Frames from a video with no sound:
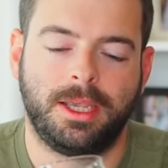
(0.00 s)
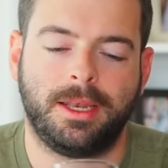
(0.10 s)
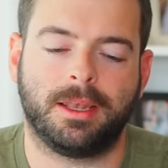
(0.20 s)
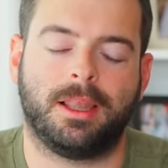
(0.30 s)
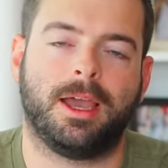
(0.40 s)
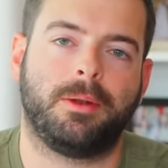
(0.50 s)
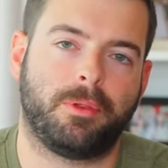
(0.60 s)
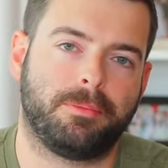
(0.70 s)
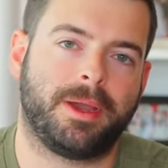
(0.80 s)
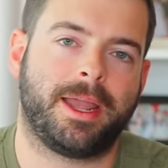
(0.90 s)
in line
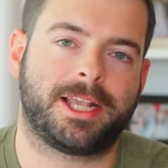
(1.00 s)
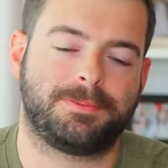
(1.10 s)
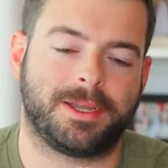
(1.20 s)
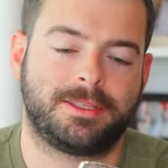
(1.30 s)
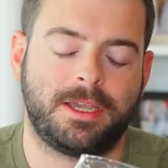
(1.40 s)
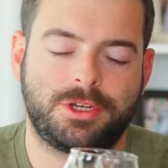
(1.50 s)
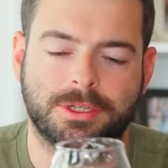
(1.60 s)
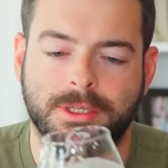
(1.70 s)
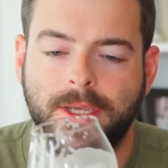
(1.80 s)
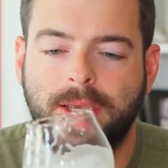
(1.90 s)
with my
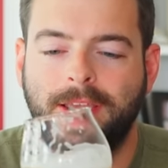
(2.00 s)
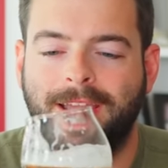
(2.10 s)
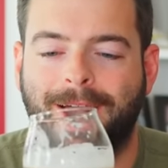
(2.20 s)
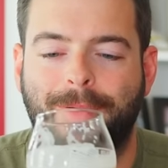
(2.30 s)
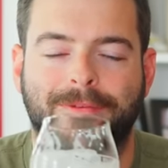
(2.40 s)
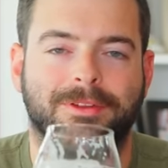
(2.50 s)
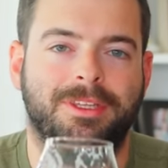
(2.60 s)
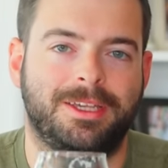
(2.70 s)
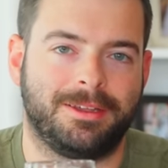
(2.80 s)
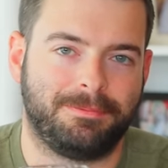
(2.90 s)
expectations. However,
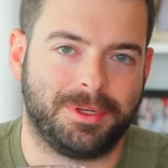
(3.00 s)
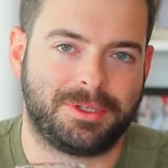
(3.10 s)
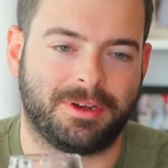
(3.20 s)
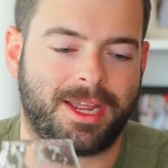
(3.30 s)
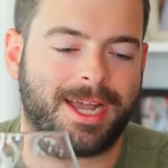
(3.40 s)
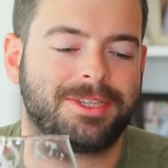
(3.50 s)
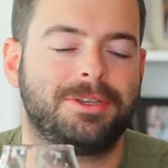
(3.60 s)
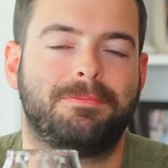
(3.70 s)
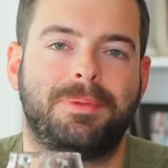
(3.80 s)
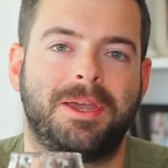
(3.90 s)
the butyric
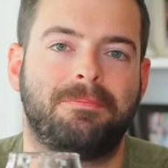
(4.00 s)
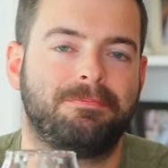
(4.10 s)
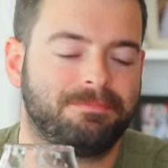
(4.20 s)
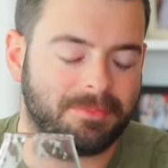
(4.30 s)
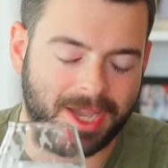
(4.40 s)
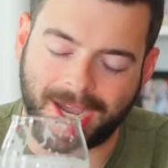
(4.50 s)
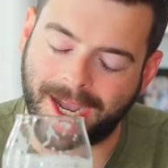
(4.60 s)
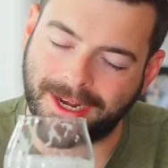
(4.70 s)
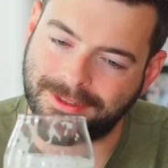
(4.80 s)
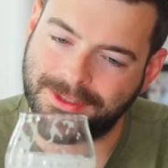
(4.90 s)
acid bit
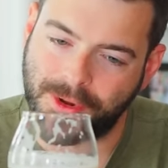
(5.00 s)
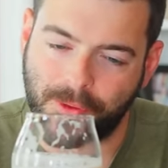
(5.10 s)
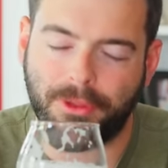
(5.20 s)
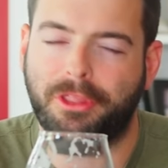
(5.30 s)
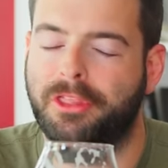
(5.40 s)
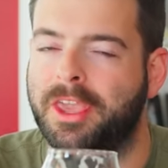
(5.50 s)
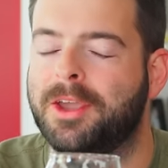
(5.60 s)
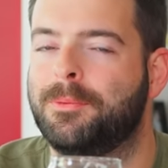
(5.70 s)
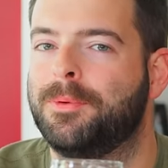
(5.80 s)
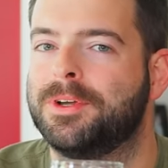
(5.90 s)
I don't
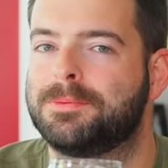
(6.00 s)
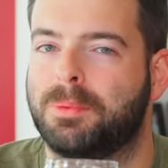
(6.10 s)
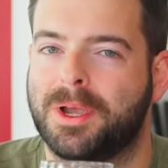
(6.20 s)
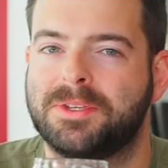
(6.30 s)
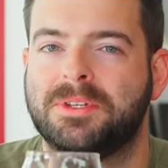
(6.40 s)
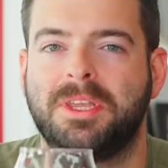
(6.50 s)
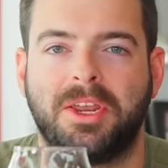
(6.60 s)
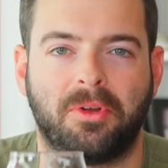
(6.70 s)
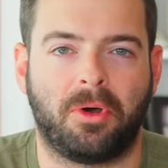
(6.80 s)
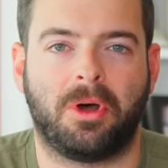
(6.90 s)
think was present
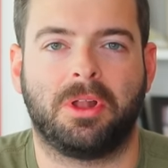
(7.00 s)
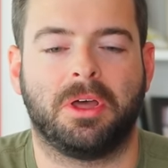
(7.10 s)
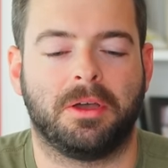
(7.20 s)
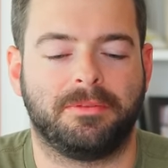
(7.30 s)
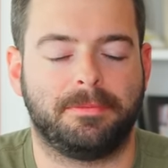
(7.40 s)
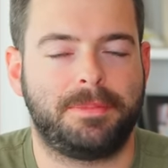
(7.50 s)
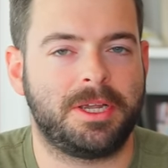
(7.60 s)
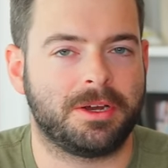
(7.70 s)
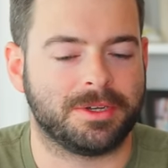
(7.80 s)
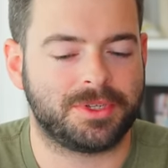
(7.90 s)
in all of the
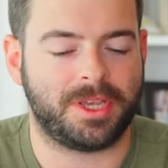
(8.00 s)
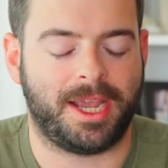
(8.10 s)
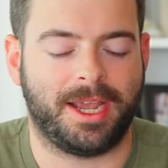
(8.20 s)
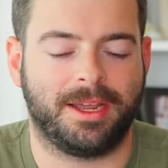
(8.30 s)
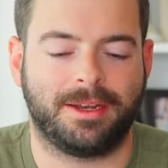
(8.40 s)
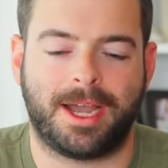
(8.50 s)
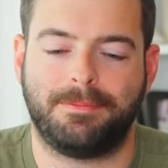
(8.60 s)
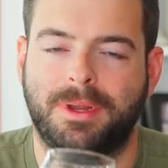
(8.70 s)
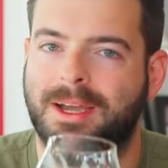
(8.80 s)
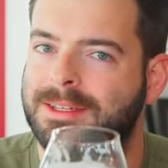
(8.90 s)
beers, and
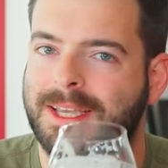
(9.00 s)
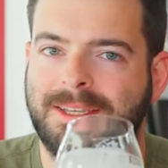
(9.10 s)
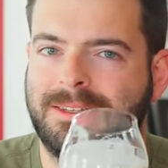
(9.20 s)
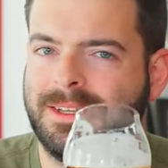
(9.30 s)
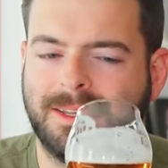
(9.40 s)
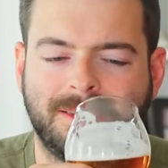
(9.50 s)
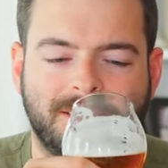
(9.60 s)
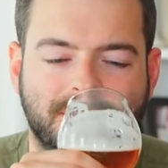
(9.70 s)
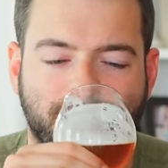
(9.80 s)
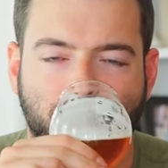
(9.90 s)
I'm not tasting it in
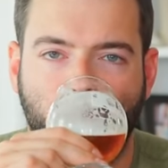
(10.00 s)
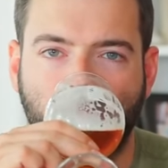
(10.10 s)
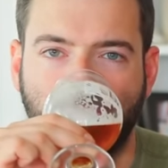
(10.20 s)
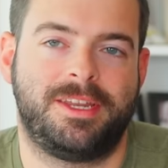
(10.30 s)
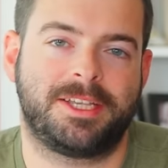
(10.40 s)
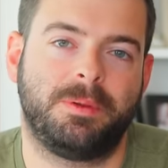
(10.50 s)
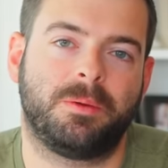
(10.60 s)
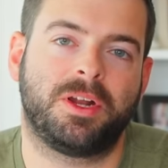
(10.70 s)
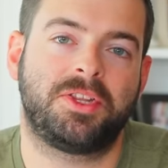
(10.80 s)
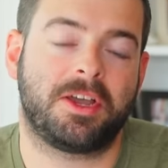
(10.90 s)
this one. Next beer
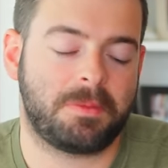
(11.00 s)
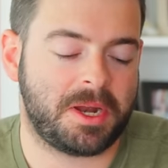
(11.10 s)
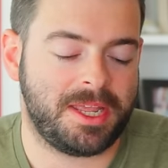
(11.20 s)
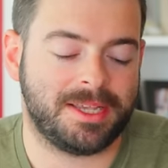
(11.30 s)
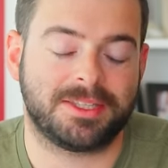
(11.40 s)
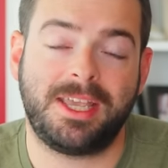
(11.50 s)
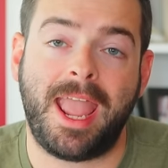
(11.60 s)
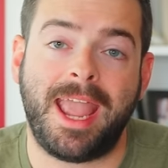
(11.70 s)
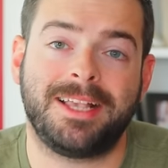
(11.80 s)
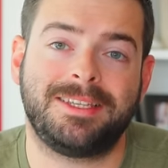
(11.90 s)
we're gonna talk about is the
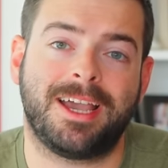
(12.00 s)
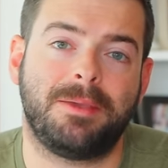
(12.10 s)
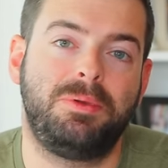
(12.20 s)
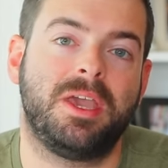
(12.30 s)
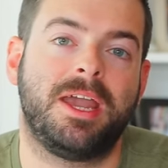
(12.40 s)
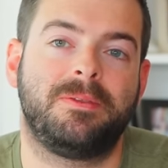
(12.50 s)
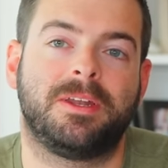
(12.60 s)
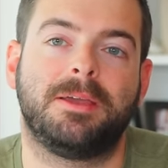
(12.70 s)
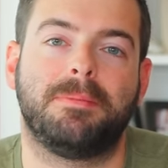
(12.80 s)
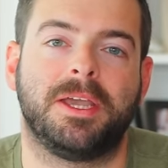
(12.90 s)
Hazy IPA
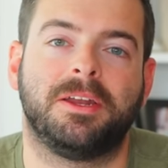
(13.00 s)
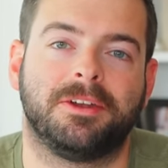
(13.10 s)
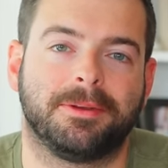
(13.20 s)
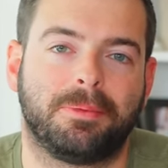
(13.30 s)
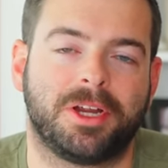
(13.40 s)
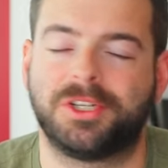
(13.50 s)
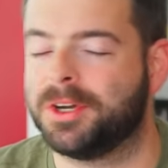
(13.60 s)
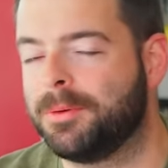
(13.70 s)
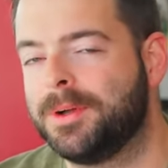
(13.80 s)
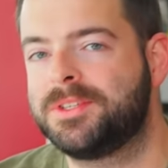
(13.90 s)
that I made under
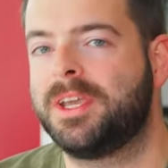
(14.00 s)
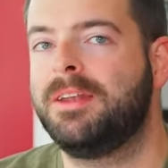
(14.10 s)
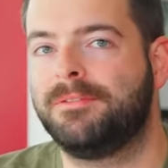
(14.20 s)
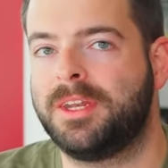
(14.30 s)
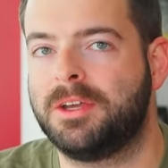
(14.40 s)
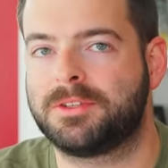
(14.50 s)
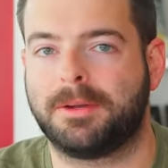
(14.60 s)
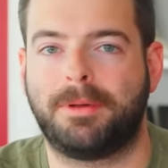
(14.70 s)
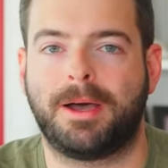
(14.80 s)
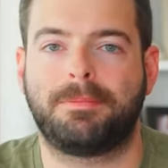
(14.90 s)
pressure. Once again, video is
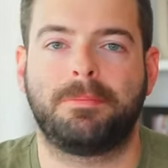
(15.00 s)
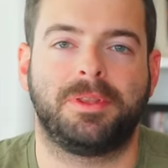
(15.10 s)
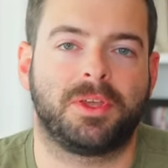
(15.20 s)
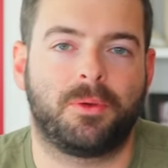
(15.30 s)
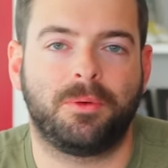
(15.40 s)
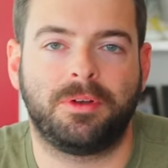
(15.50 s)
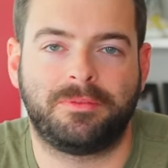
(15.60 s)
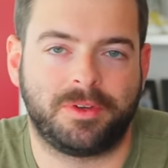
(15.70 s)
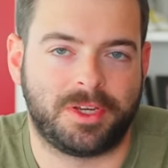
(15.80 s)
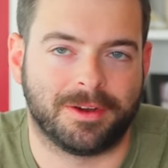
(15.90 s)
gonna pop up in the corner
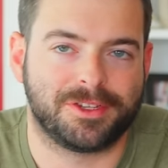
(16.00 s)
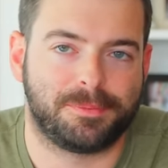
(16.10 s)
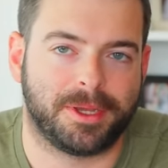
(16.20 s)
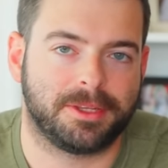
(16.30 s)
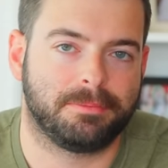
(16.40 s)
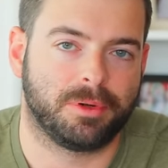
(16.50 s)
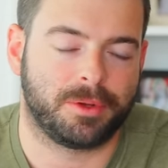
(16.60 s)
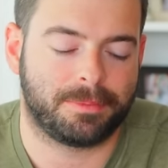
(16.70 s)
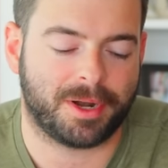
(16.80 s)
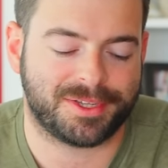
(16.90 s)
if you're curious about the
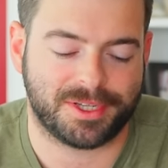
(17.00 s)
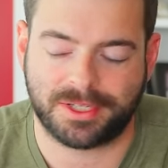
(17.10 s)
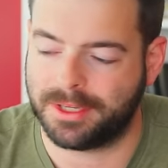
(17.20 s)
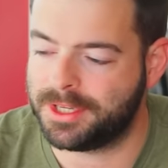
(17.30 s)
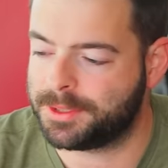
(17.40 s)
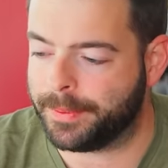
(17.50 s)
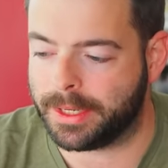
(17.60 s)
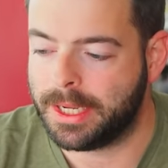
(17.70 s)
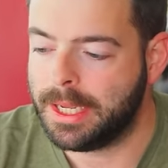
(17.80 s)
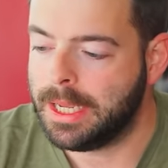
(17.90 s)
brewing process on this one.